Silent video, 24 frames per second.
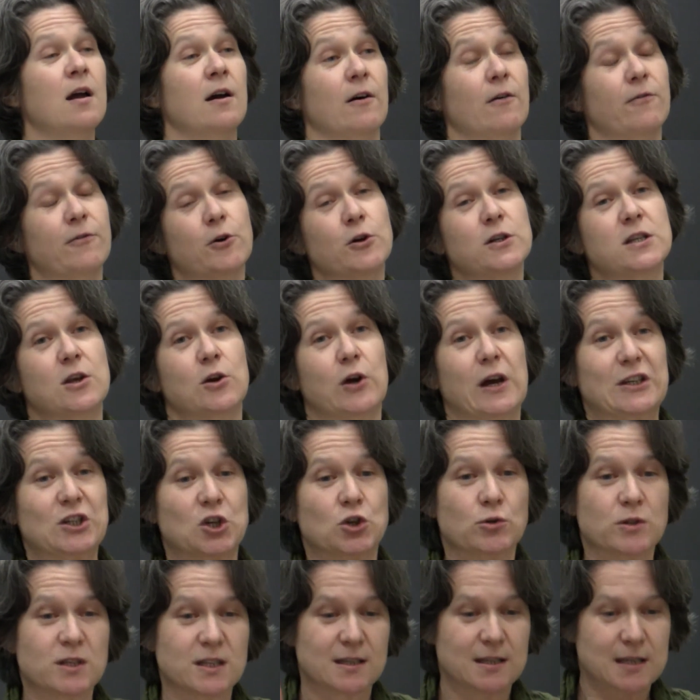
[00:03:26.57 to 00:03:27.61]
Of course, you had
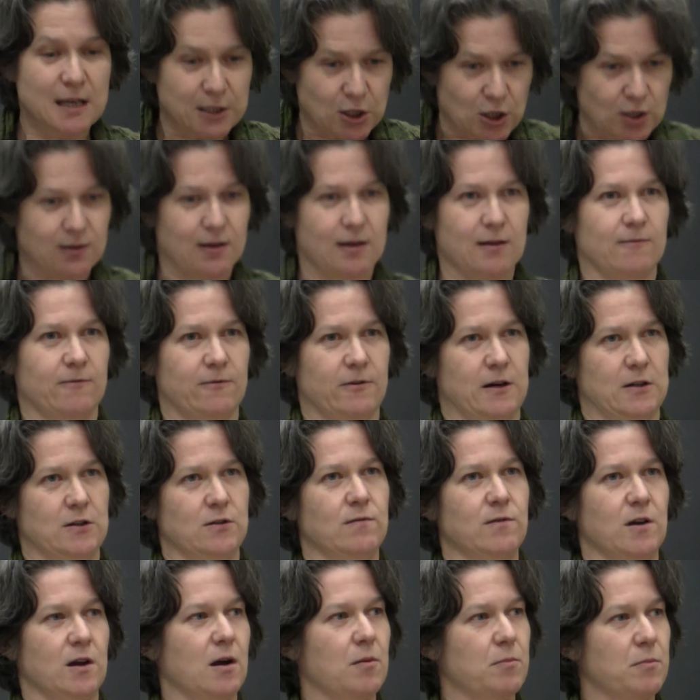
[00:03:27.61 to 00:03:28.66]
to sit in front
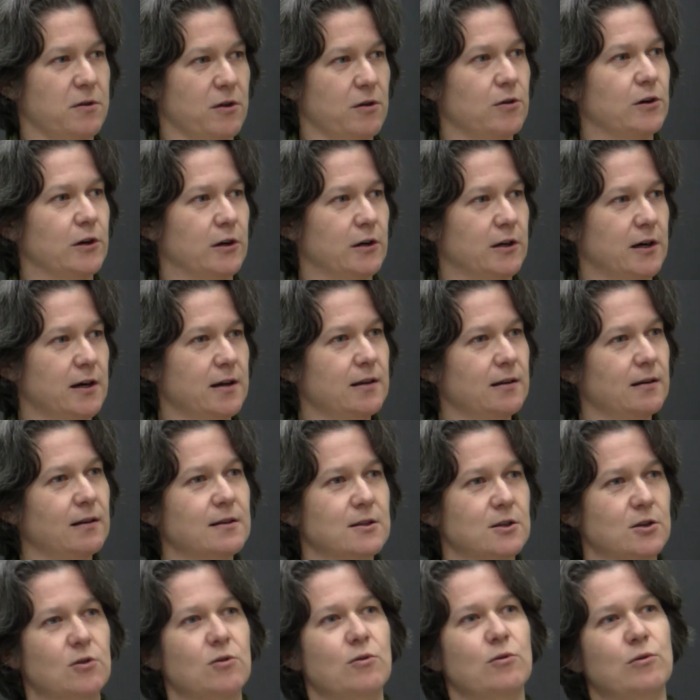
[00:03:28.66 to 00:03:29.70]
of the computer, right?
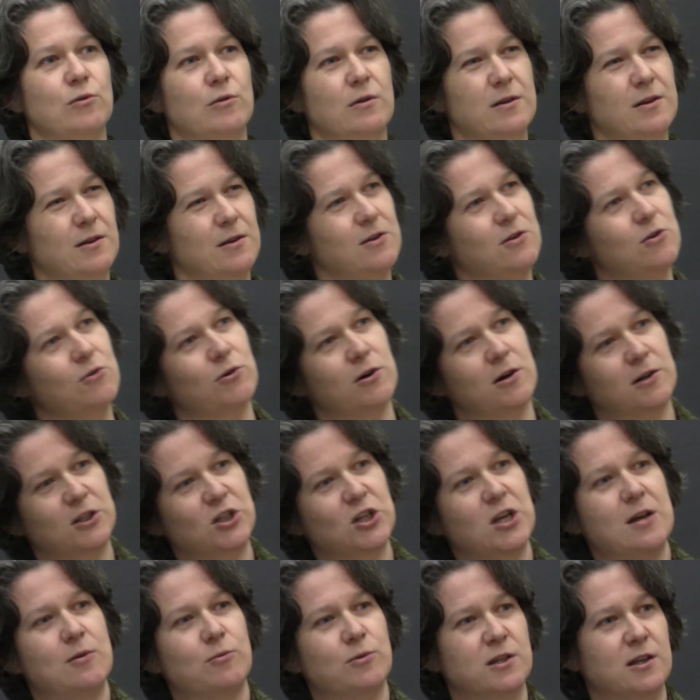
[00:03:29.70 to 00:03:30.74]
So your
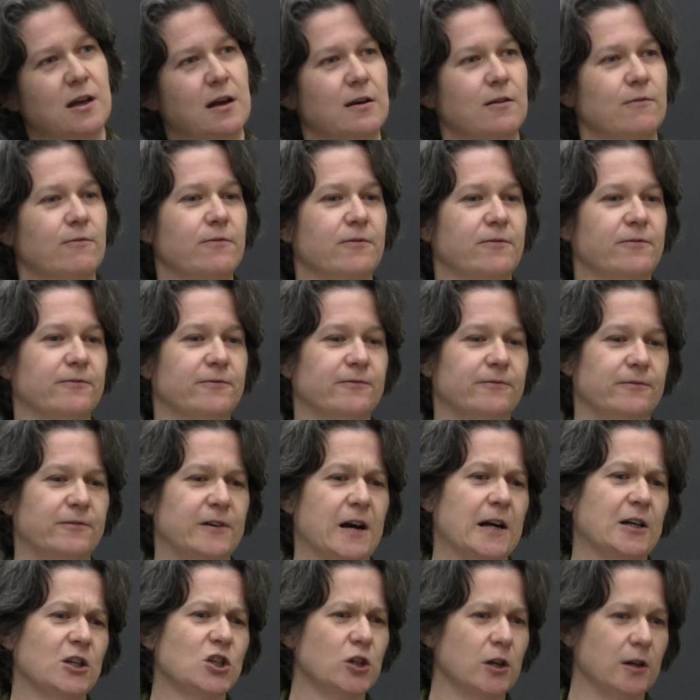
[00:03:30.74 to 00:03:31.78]
day was kind of
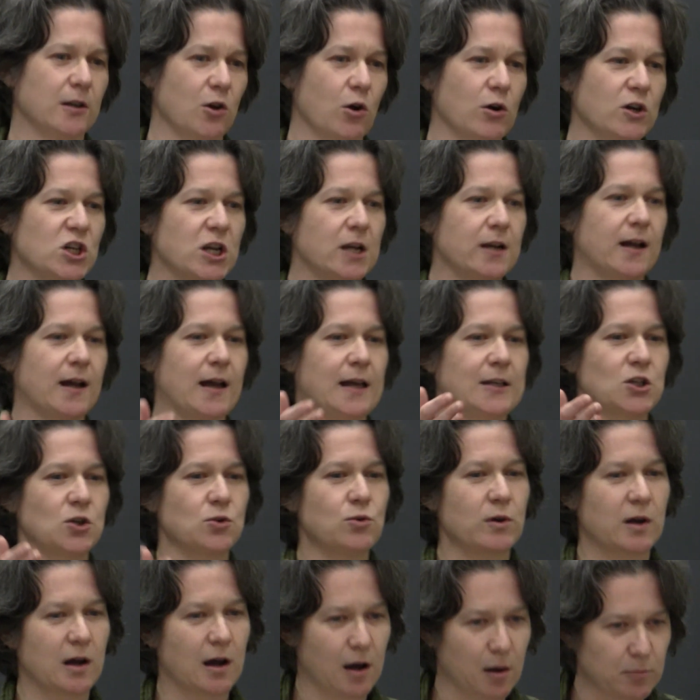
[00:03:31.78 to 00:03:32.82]
fractured. You actually had
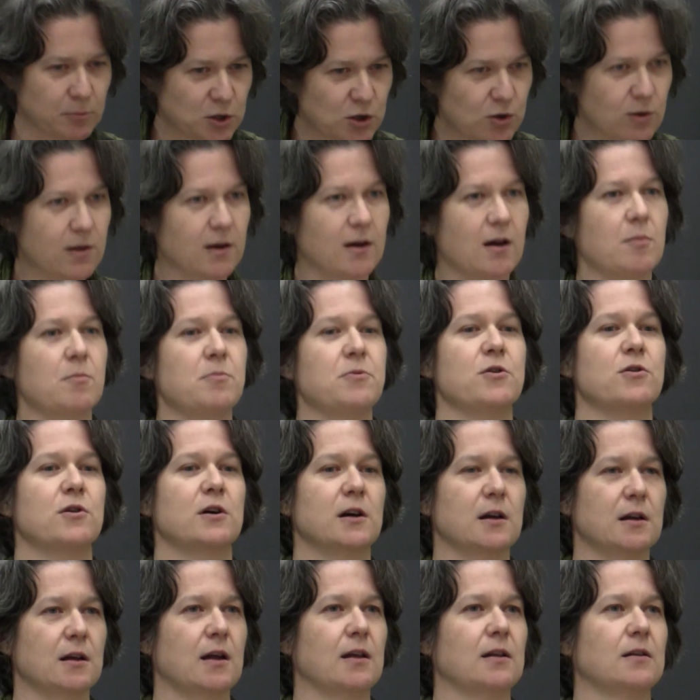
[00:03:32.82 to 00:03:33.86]
to come to the
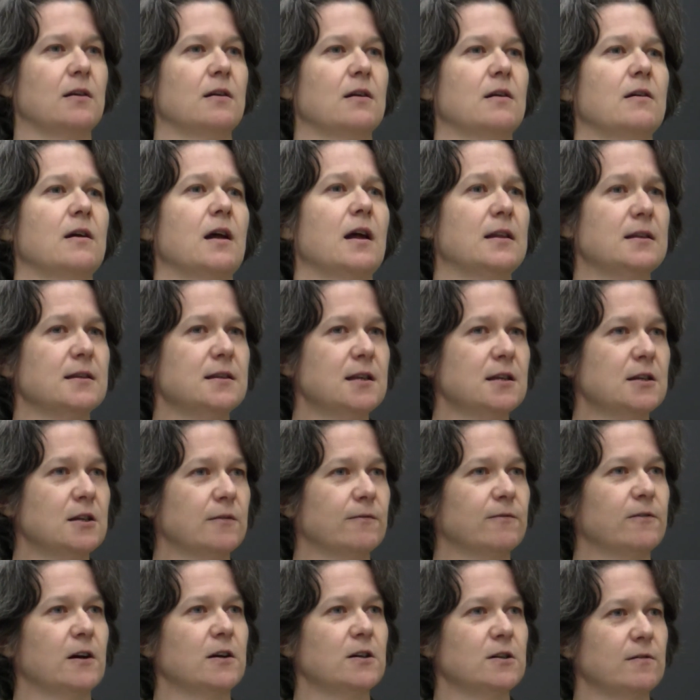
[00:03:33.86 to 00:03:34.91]
computer and sit
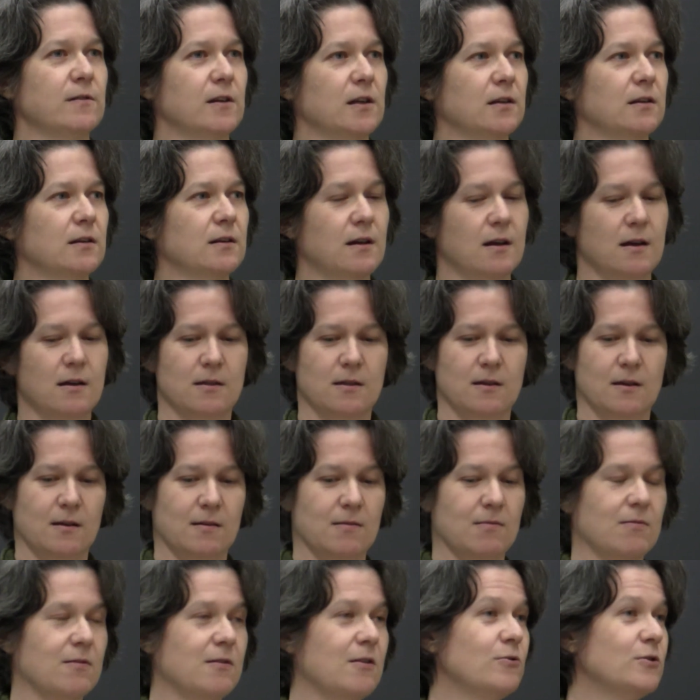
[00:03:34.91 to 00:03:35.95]
in front of it. And
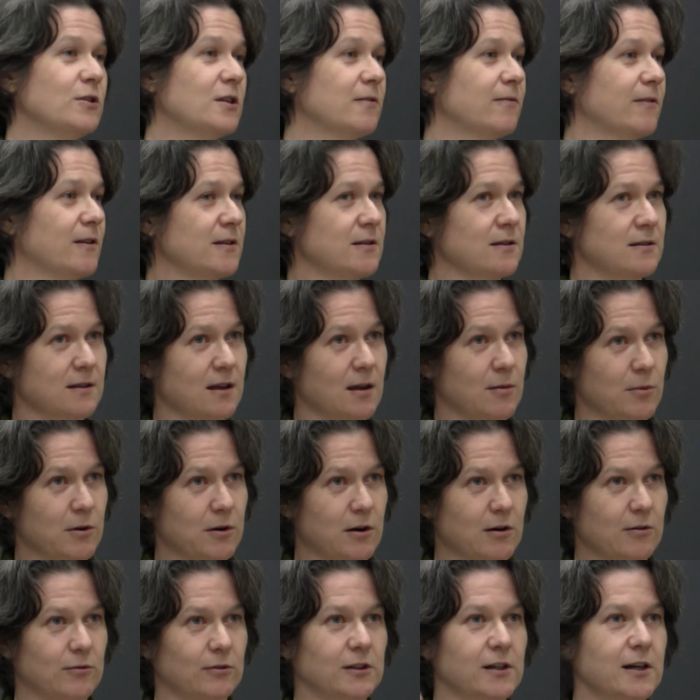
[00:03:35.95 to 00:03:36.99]
then those devices came
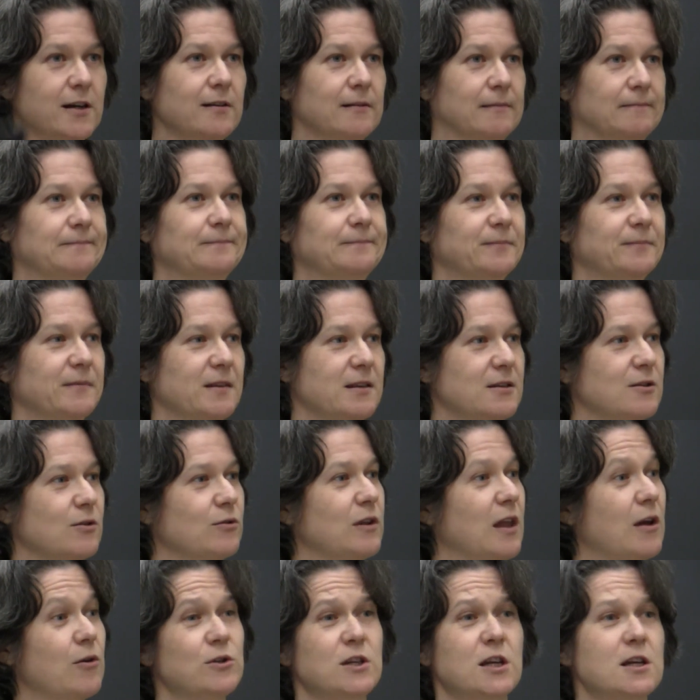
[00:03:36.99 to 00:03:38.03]
around, right? So
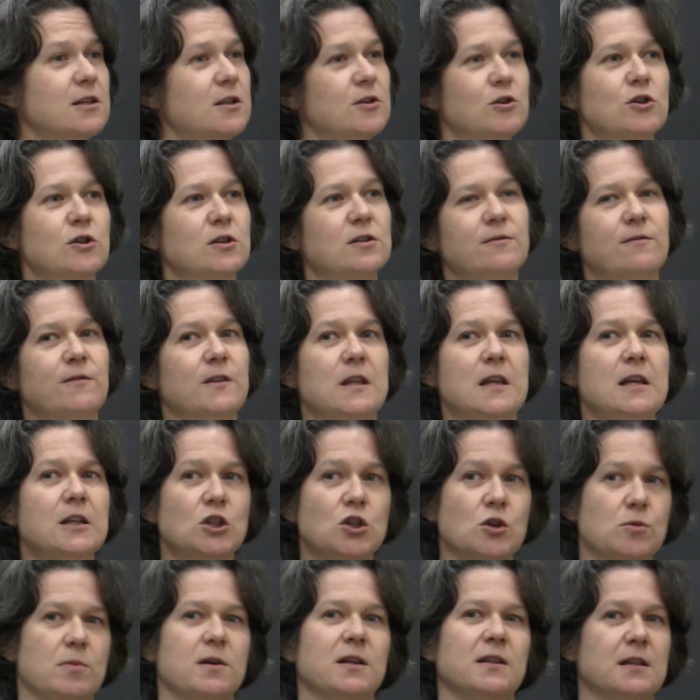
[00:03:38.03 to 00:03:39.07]
nowadays, you don't even
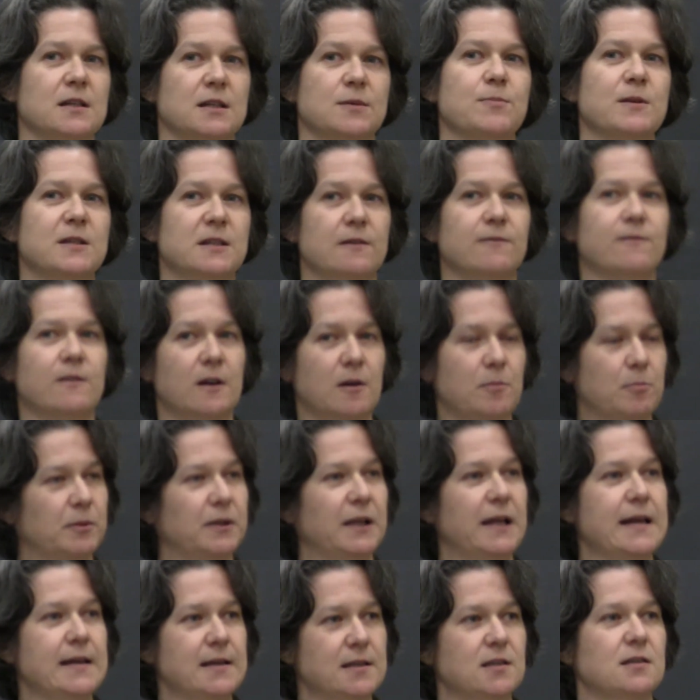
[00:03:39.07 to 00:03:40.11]
need to be in a specific
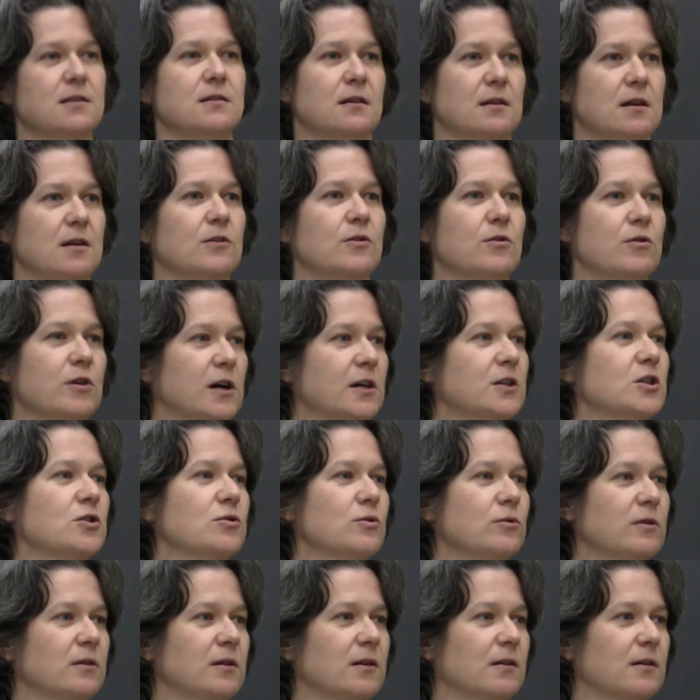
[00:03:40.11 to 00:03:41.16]
place in order
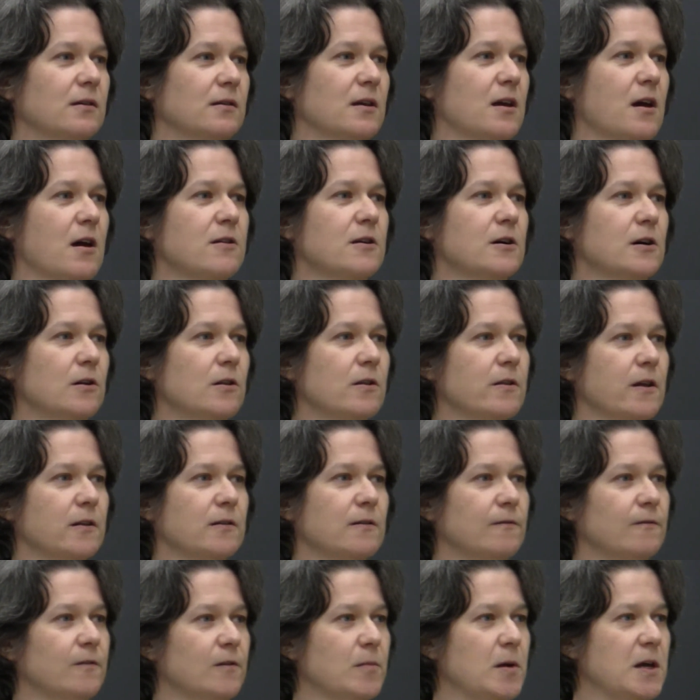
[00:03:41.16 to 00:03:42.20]
to gather all that
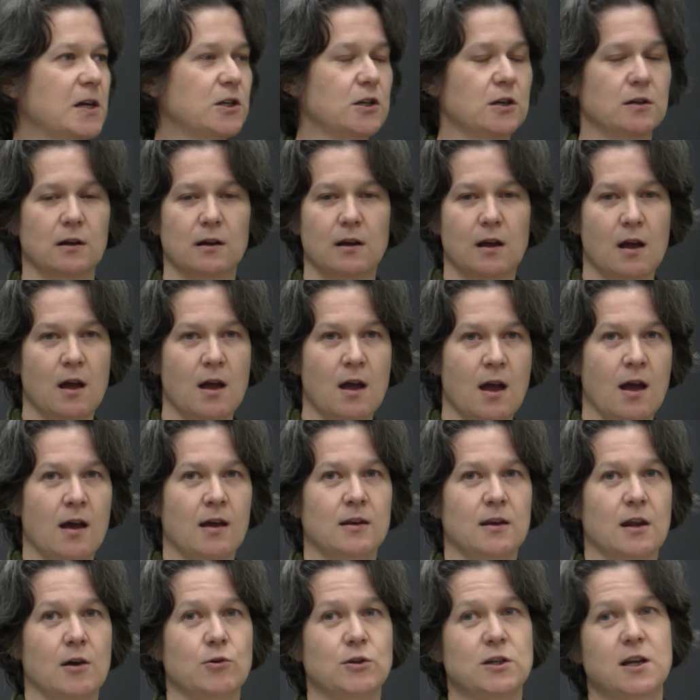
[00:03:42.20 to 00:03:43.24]
information.
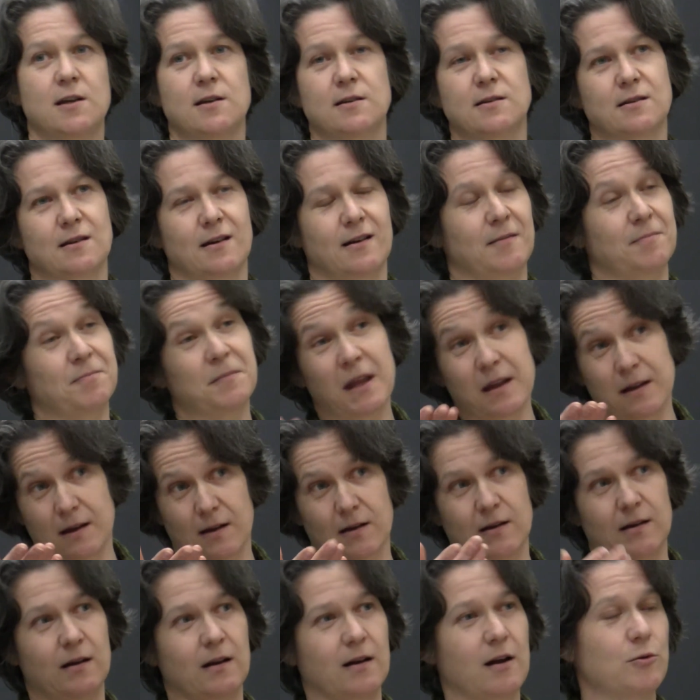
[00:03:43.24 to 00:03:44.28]
Nowadays, I
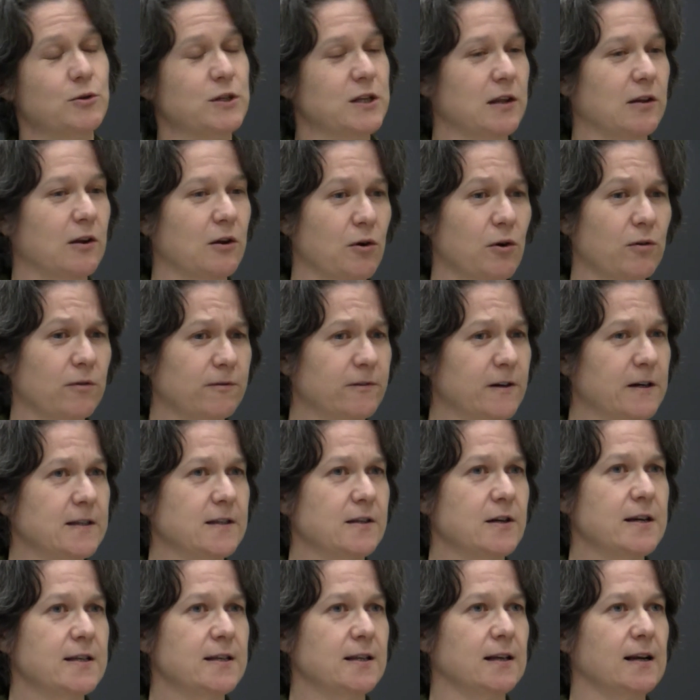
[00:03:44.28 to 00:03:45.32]
was at a
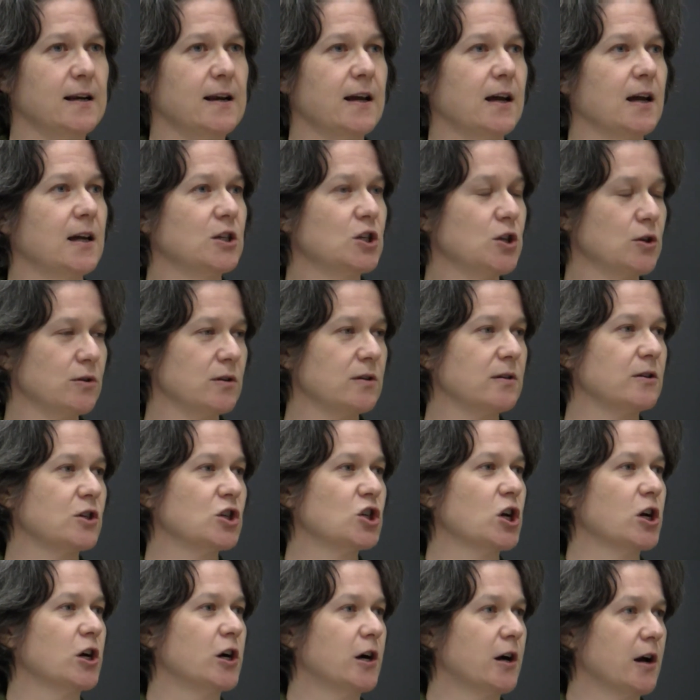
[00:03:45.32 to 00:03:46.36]
conference recently, had to
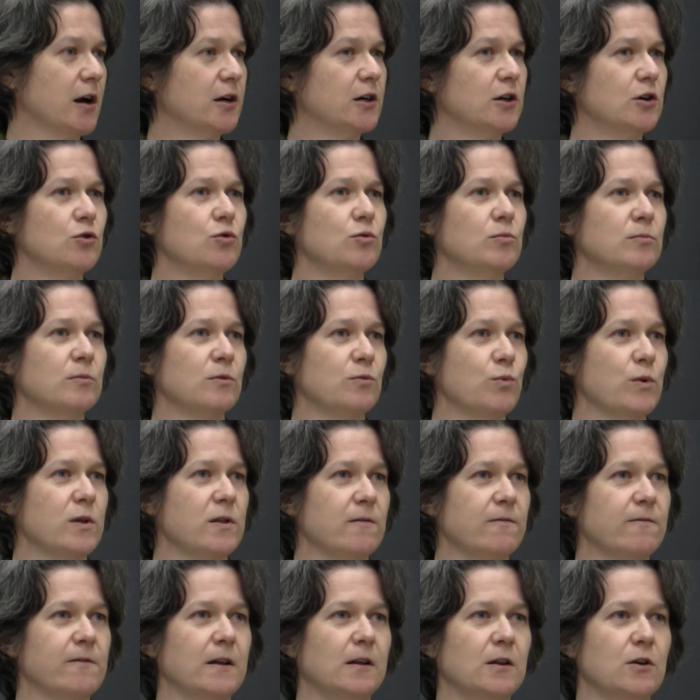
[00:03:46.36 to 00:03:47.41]
share a room with
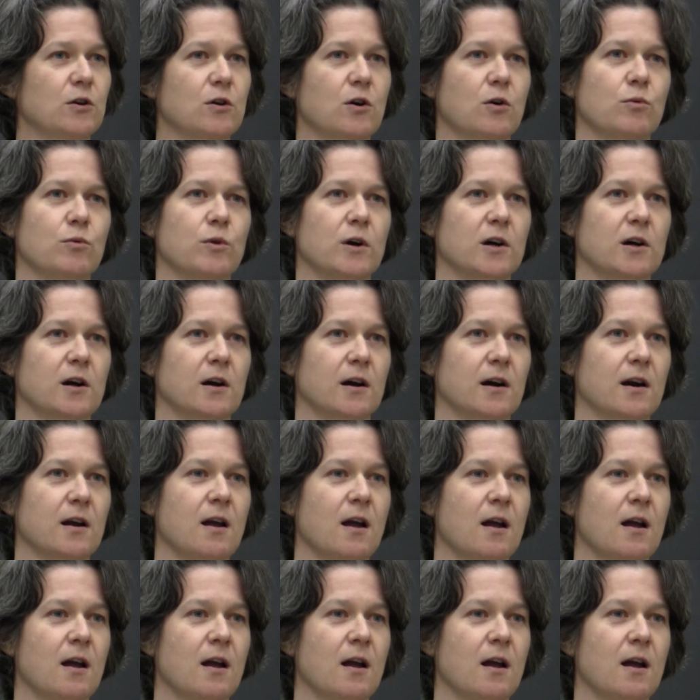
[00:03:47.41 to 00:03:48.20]
a fellow coworker.